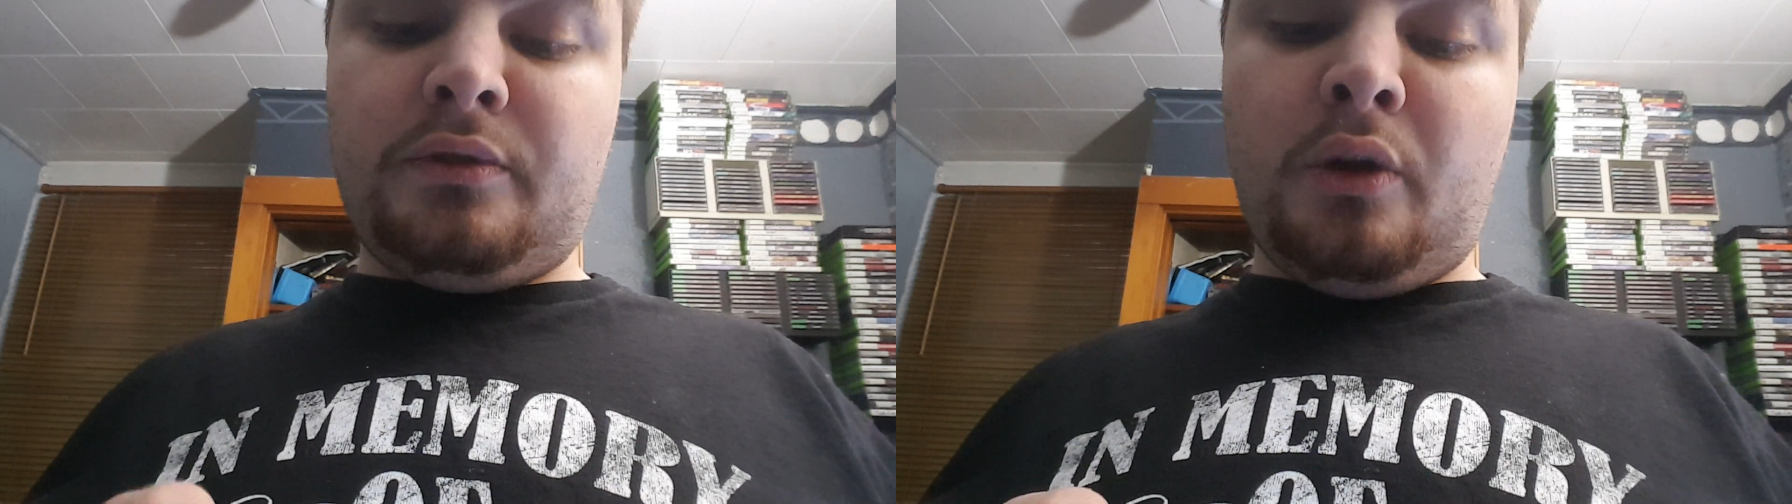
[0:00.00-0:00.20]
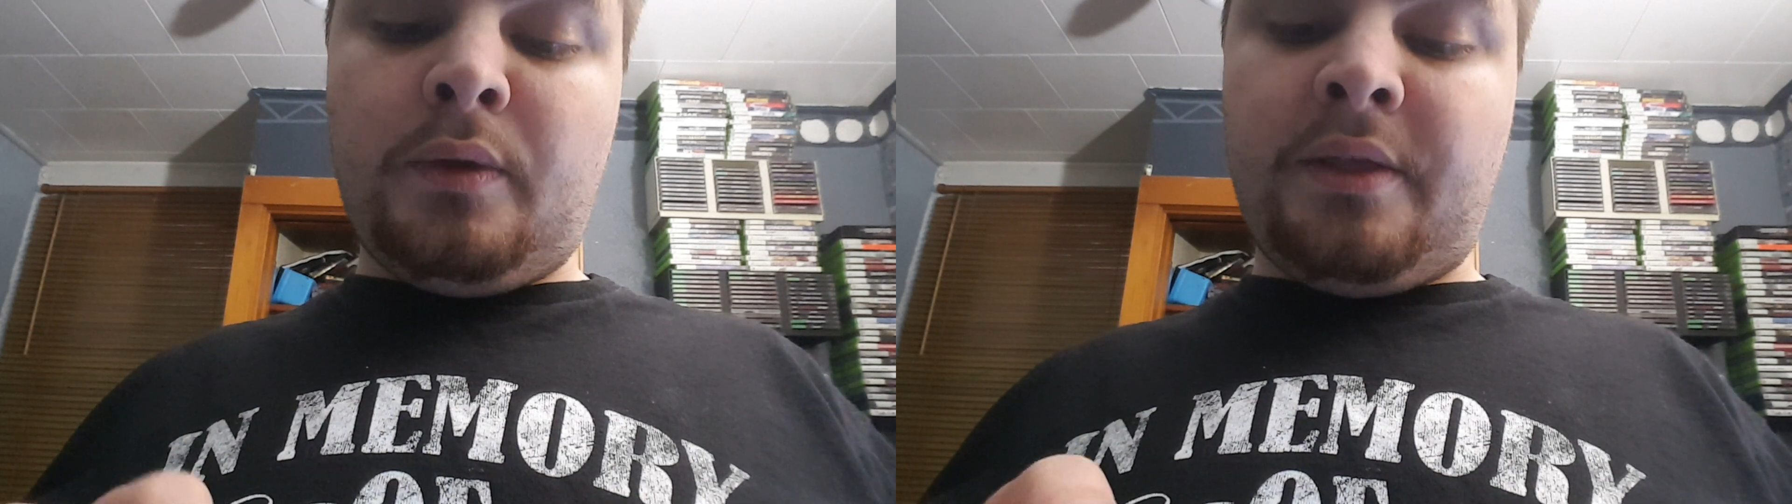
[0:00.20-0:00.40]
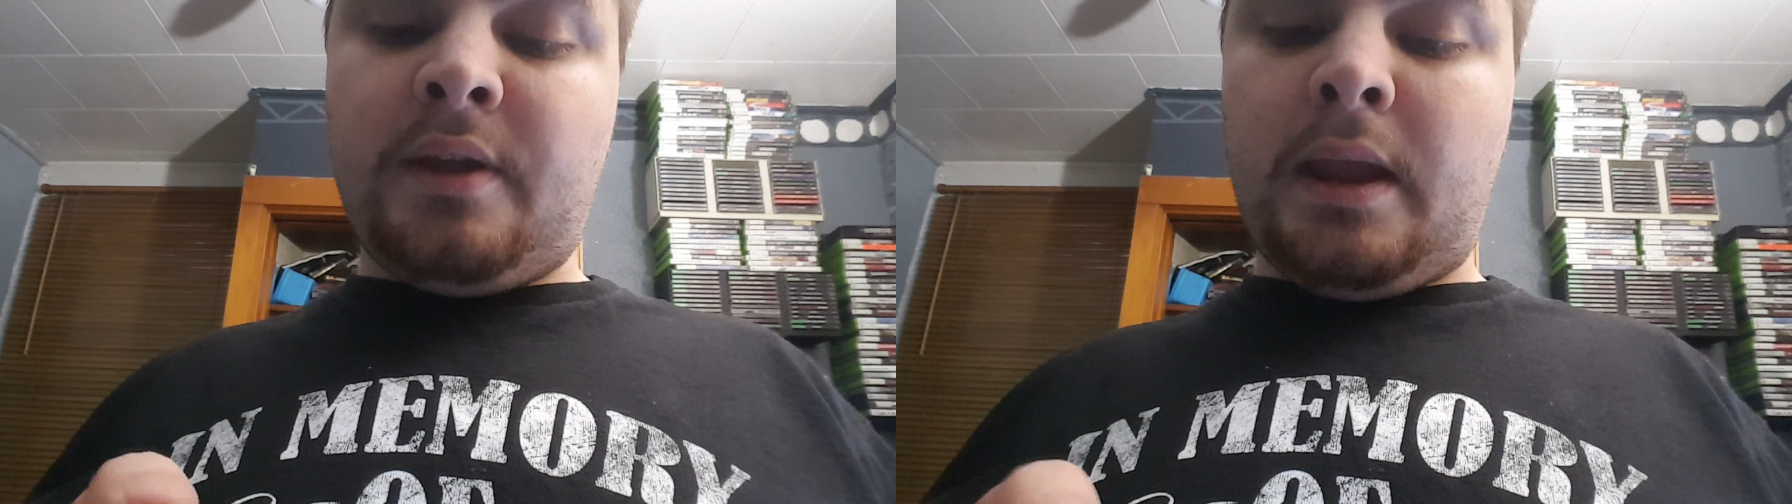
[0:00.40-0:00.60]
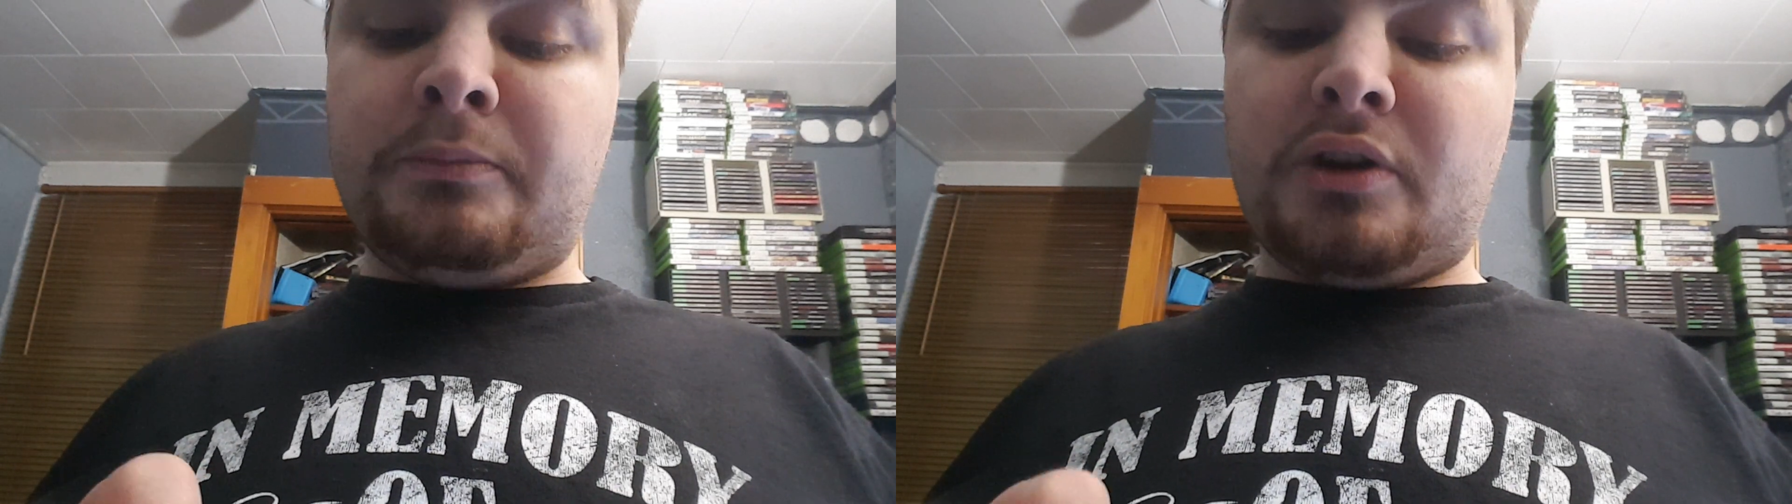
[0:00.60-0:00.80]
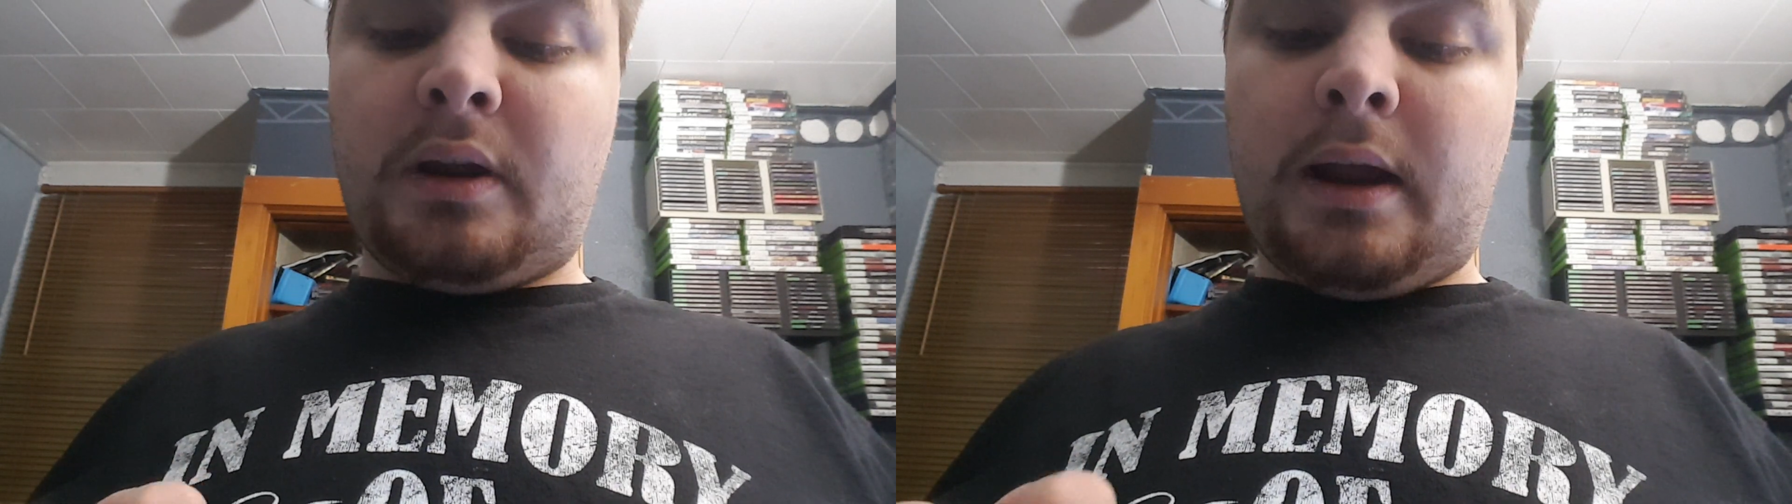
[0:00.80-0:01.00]
though that the
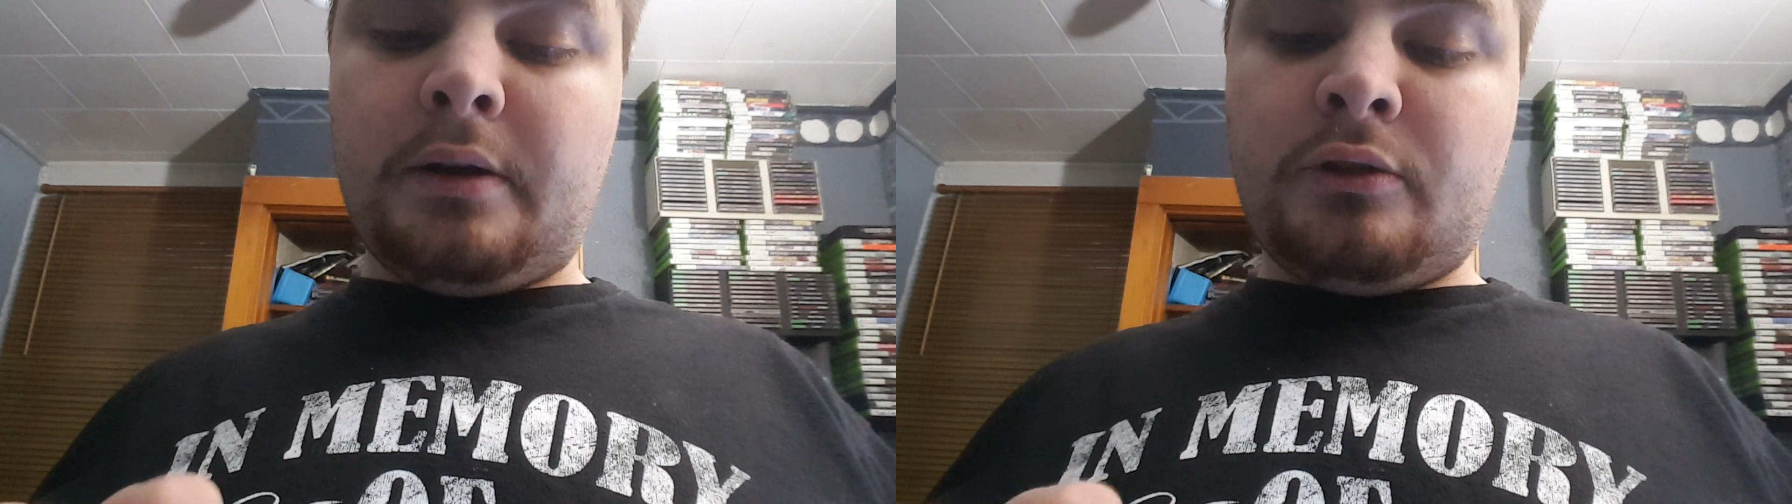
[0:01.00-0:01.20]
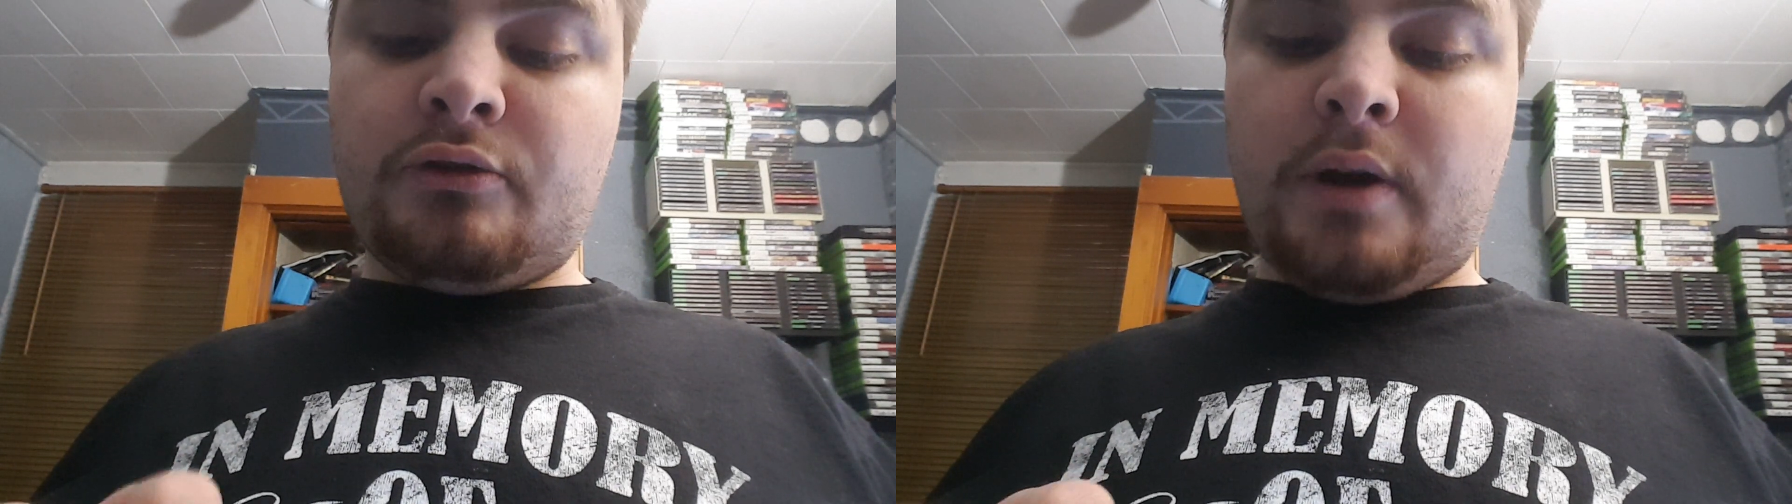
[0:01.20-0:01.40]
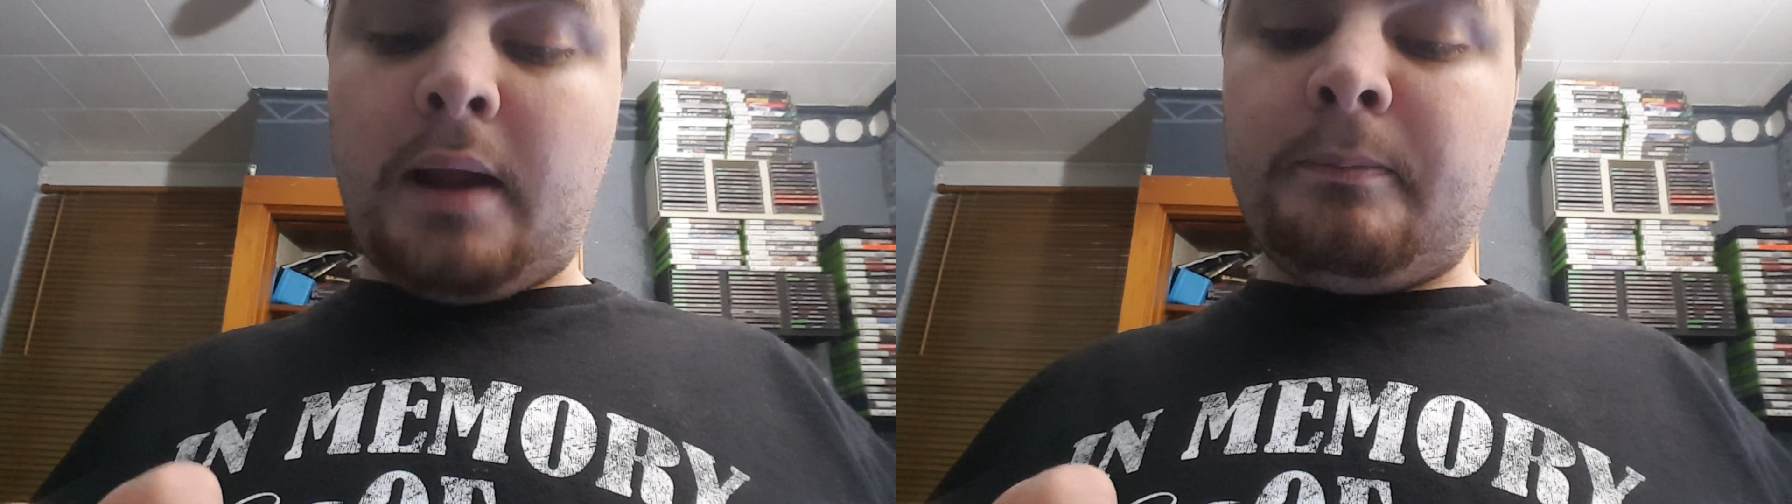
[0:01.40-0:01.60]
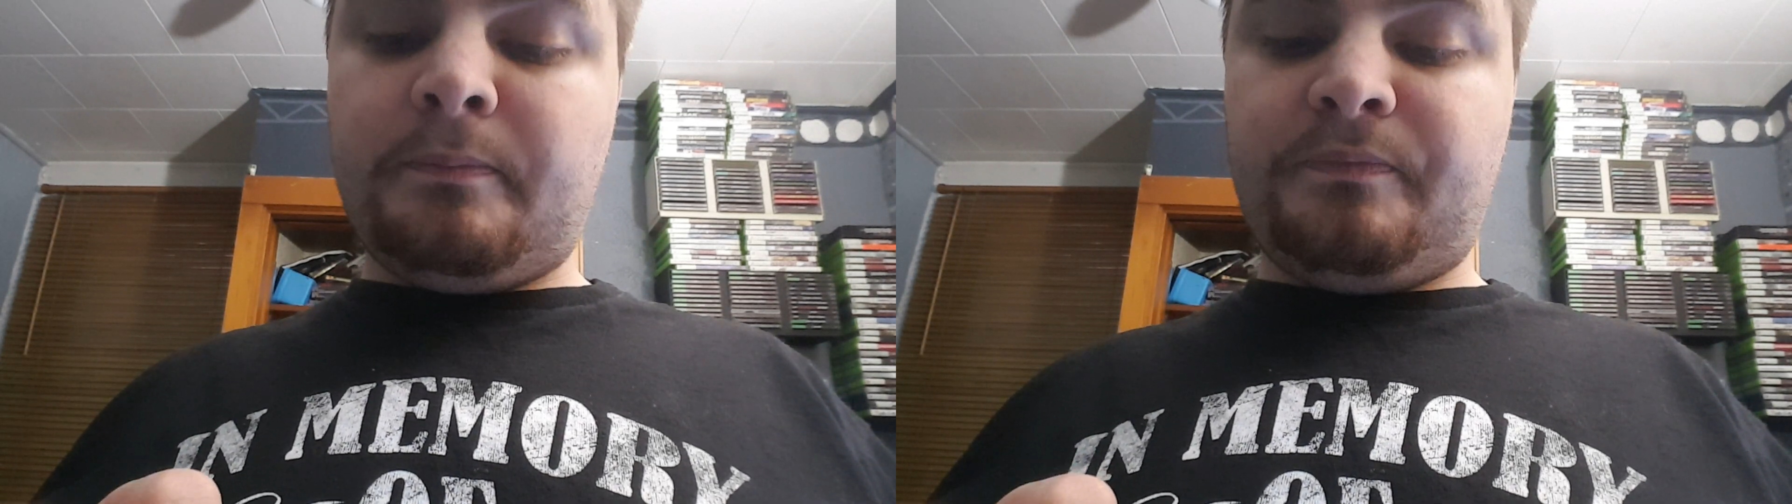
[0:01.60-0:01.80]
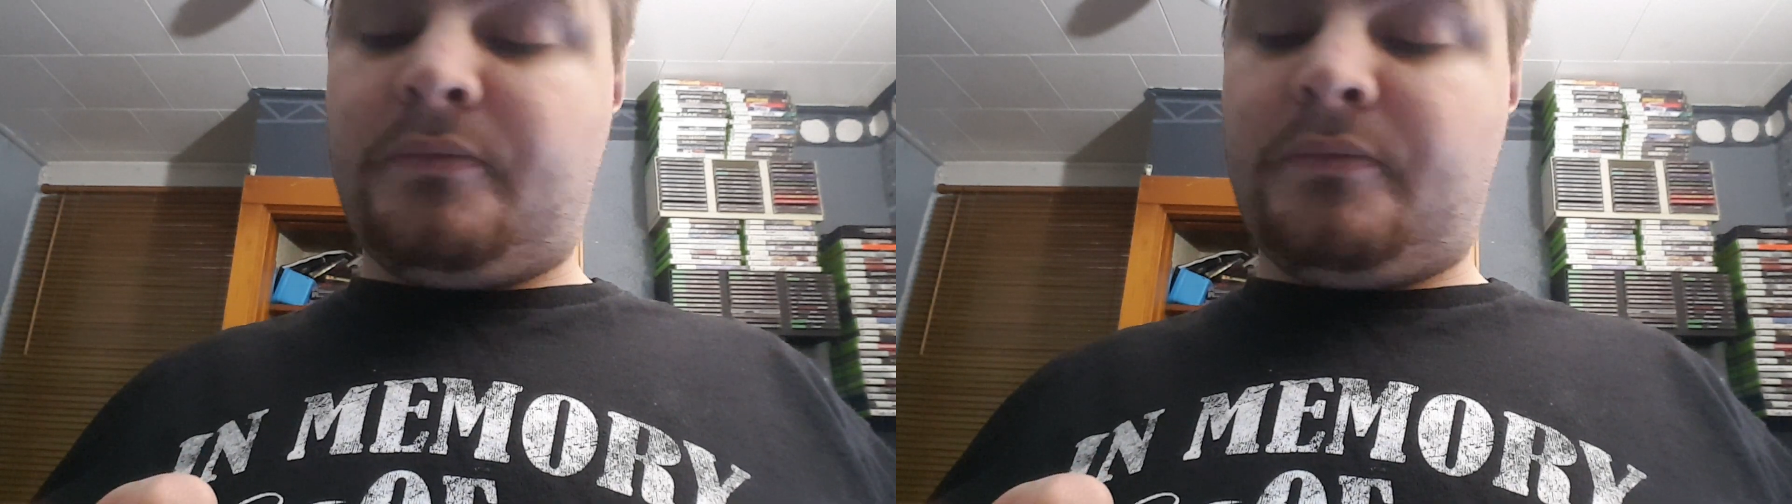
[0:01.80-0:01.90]
games are kind of crap,